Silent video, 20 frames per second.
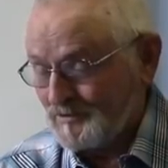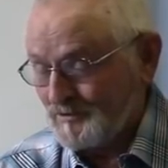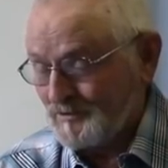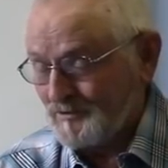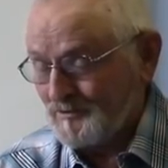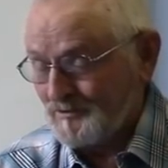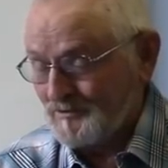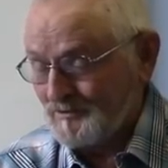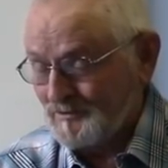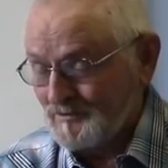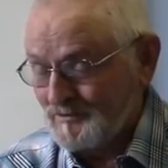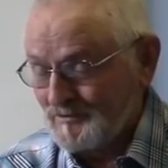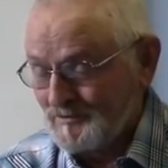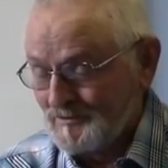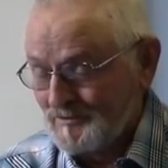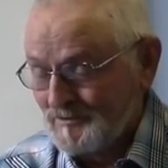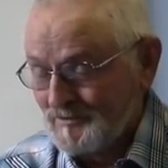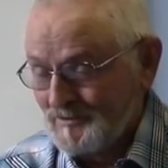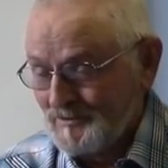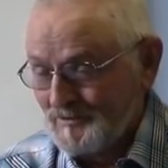So
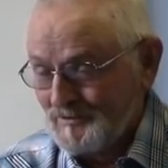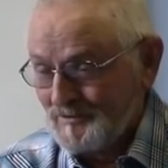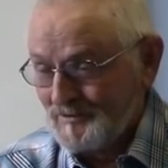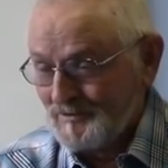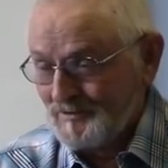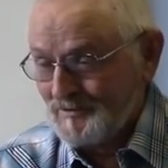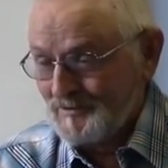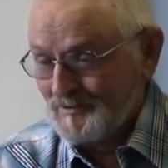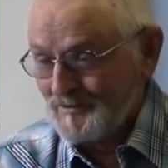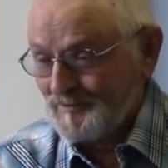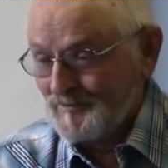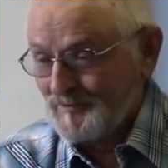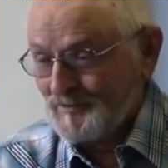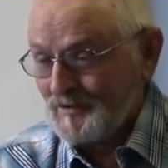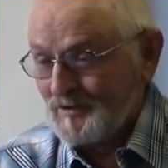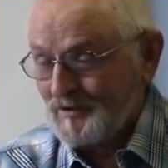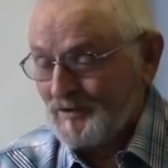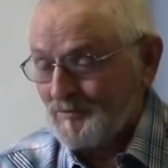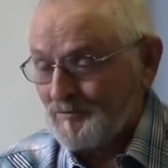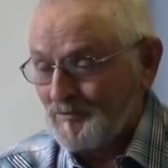
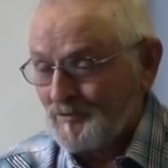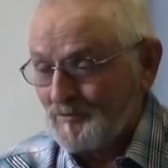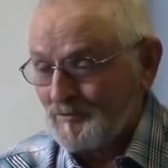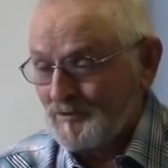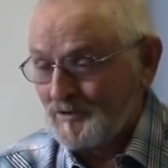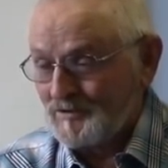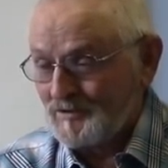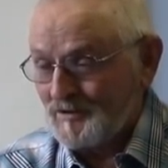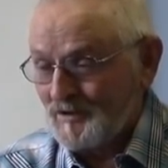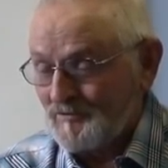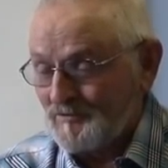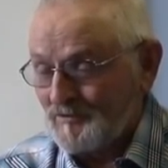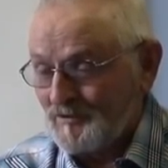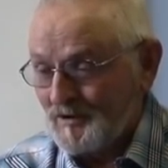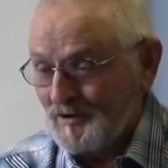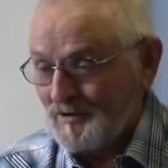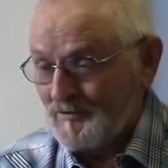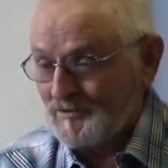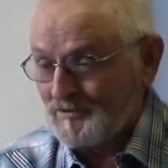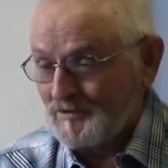a couple of weeks
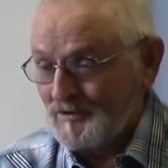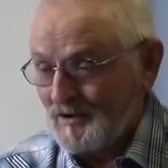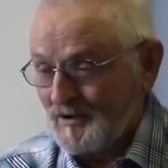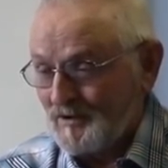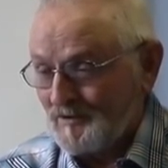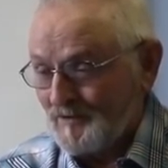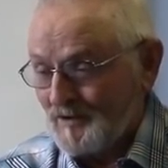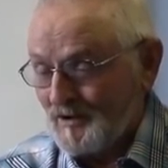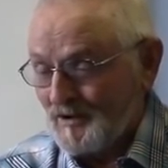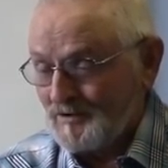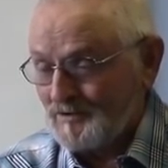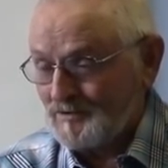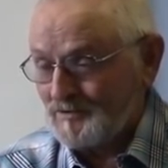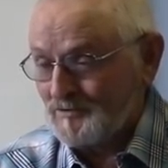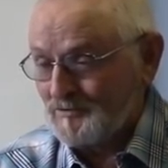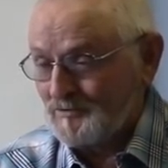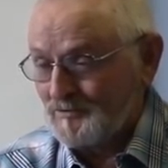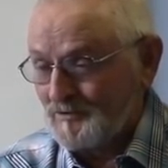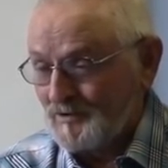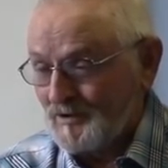after I was out of high
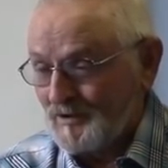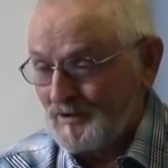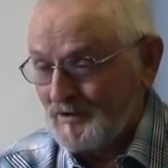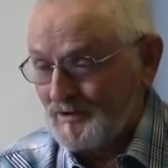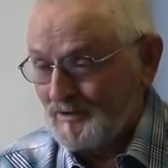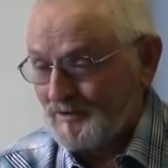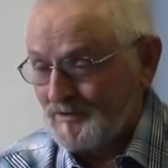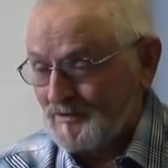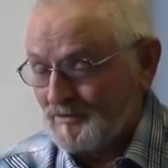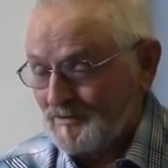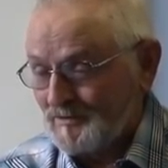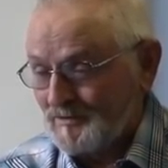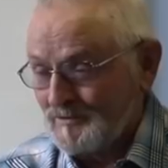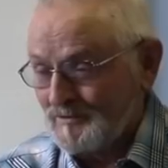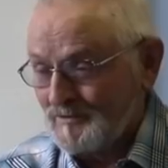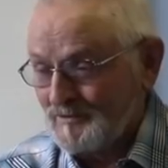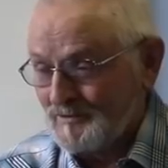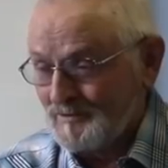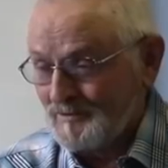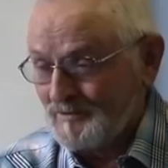school, I
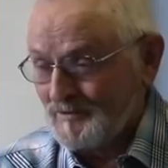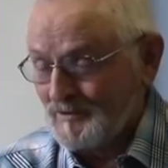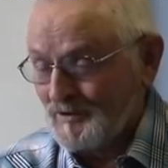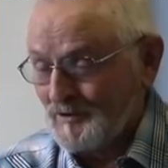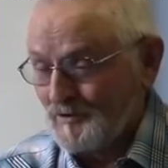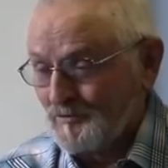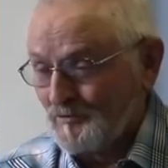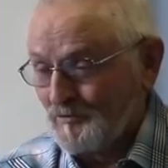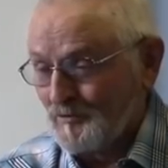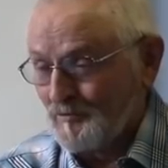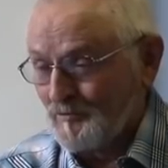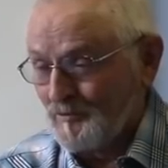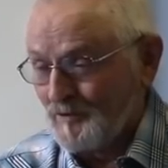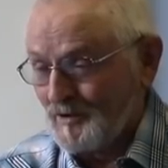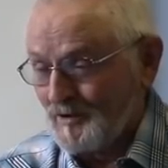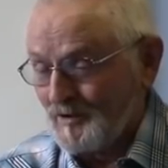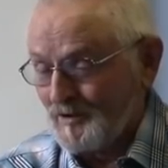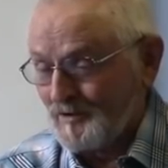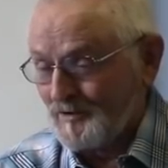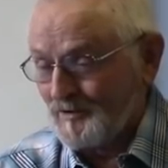owed more
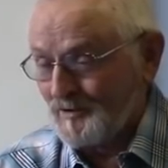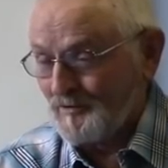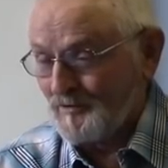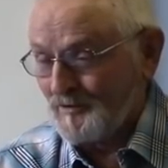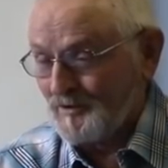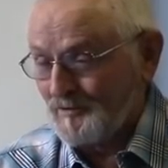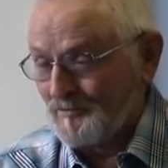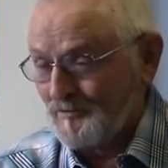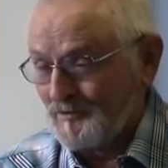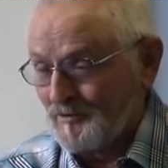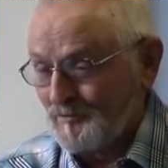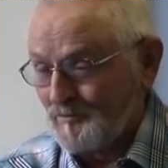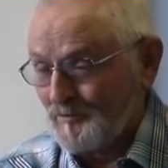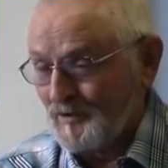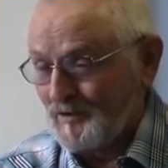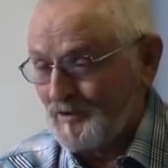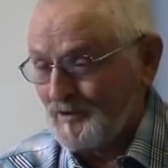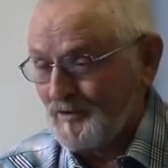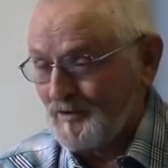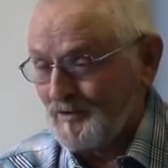money than I thought it would ever
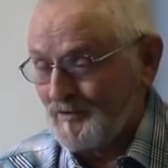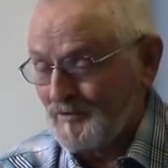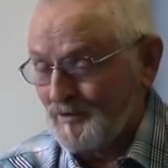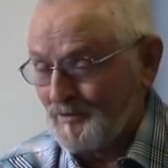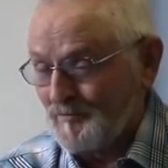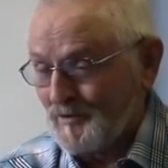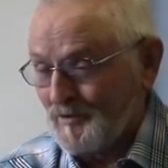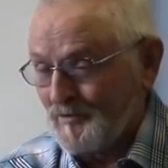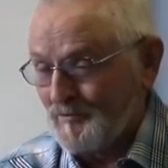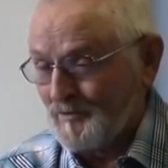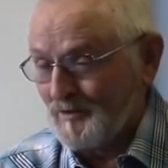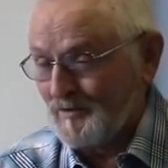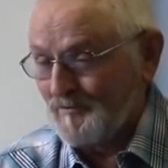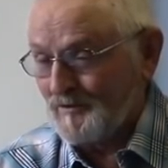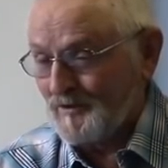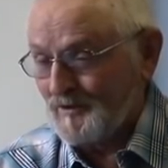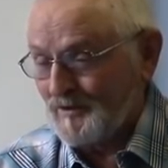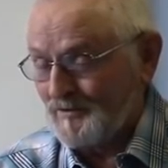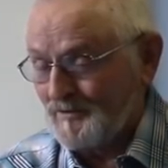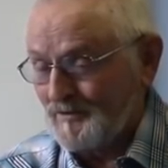get paid off. I bought my
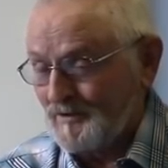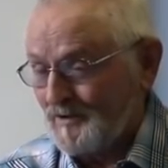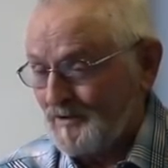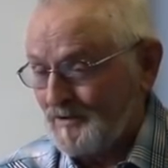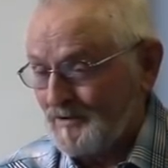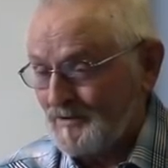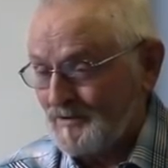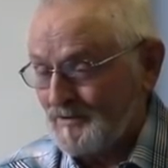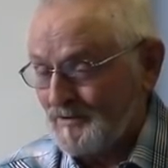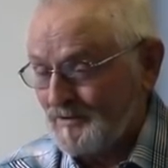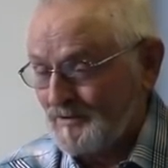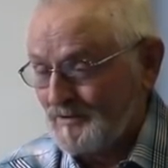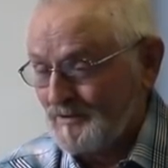father out.